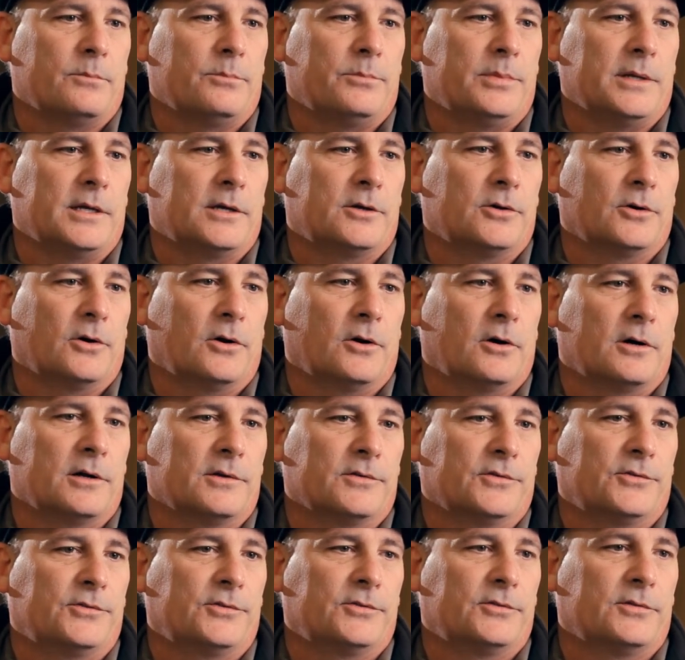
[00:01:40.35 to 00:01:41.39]

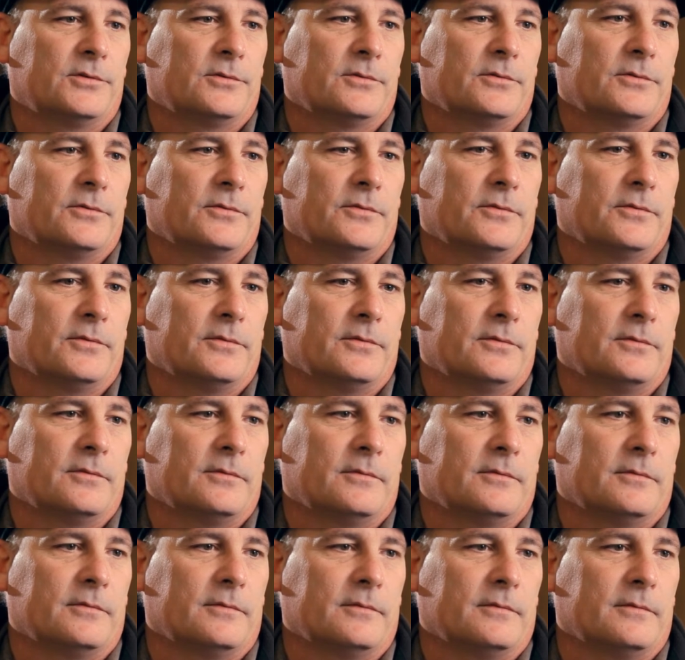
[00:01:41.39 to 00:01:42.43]
because
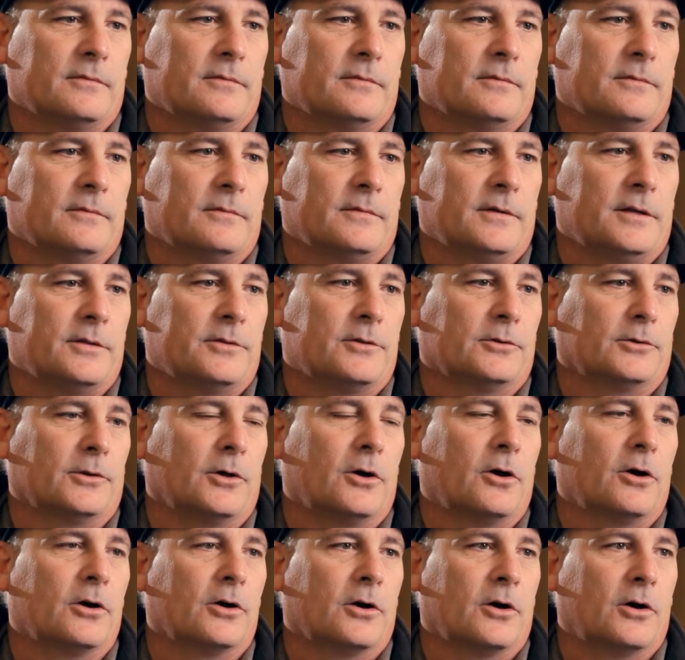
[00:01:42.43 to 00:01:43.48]
in the
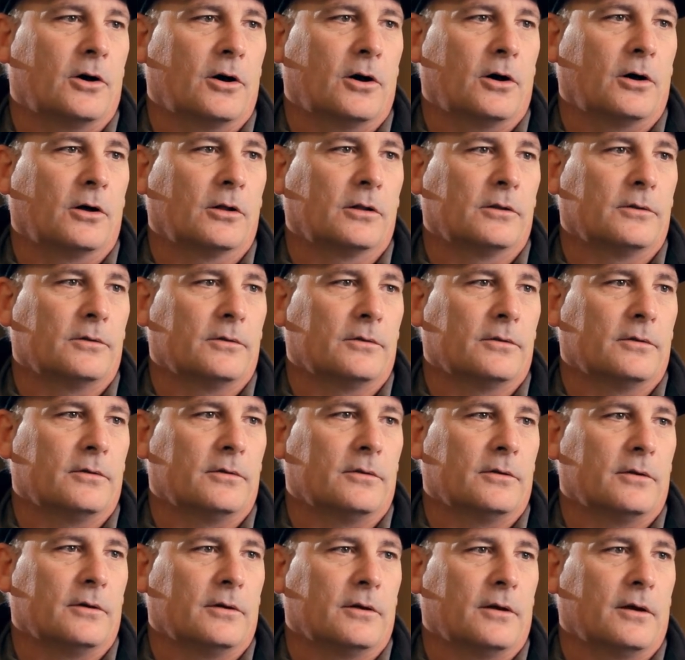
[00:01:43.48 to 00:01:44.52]
long haul,
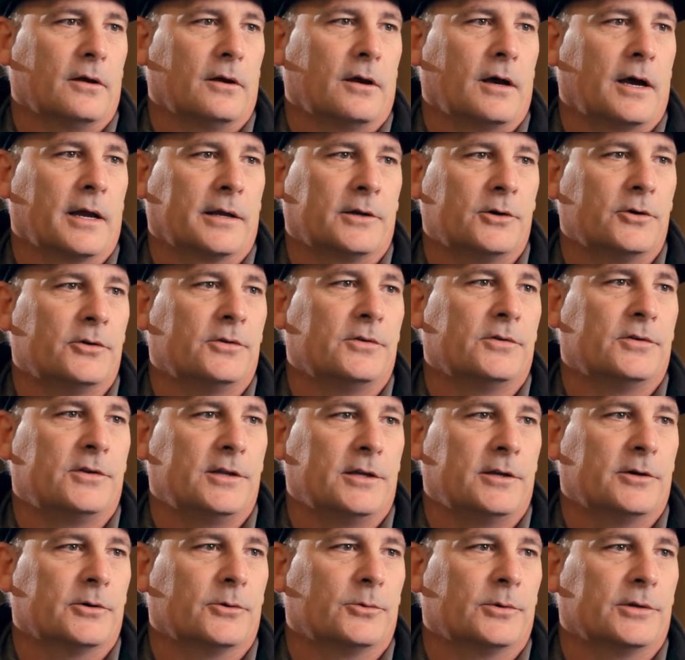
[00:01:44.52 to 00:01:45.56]
I couldn't
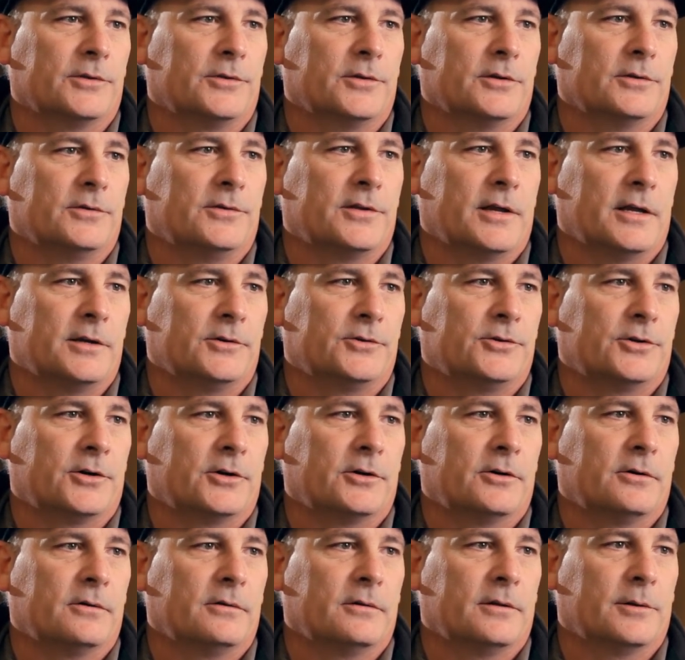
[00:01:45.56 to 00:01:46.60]
deal with the
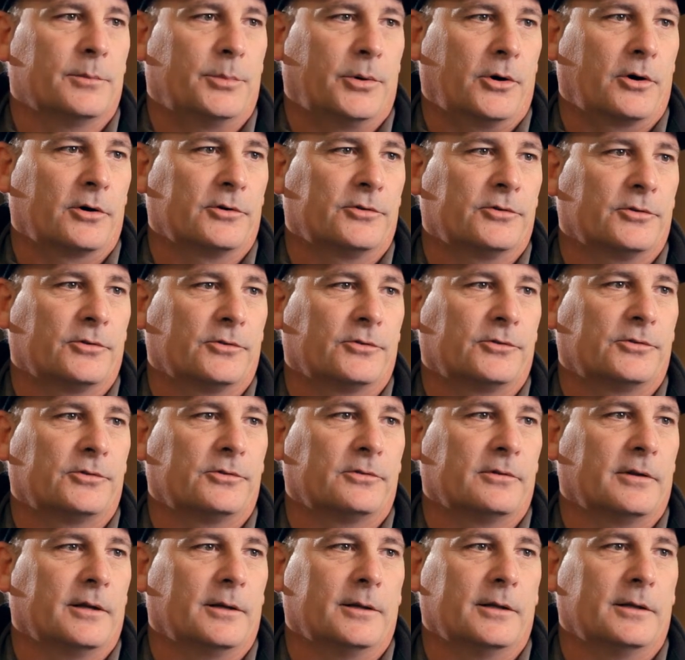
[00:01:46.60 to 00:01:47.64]
denture and the
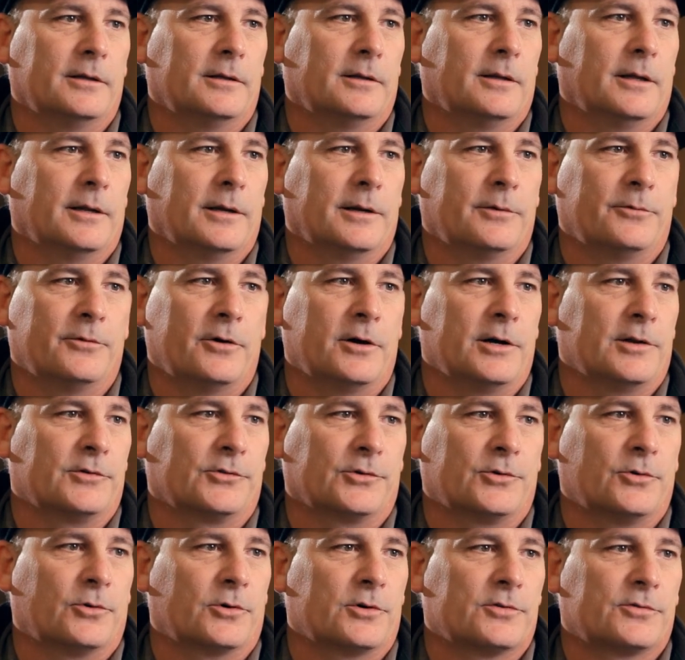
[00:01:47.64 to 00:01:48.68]
partials. It had run
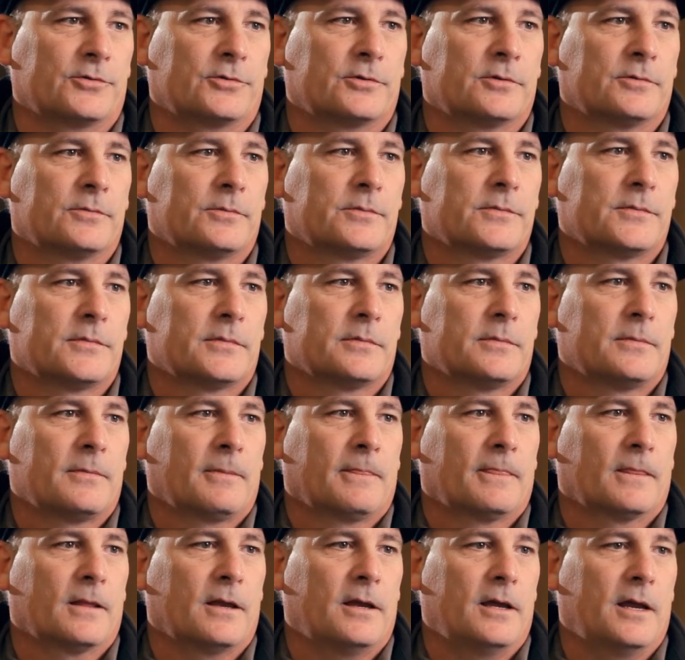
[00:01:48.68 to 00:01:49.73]
its course.
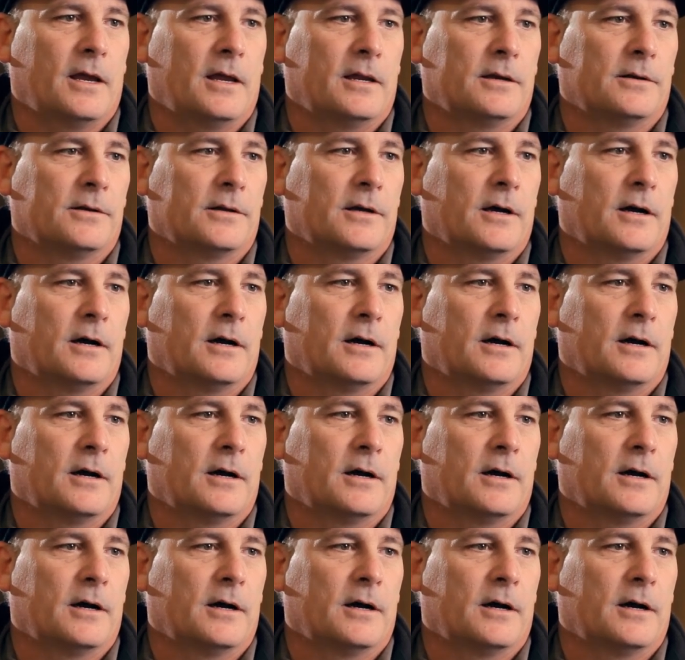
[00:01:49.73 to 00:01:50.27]
And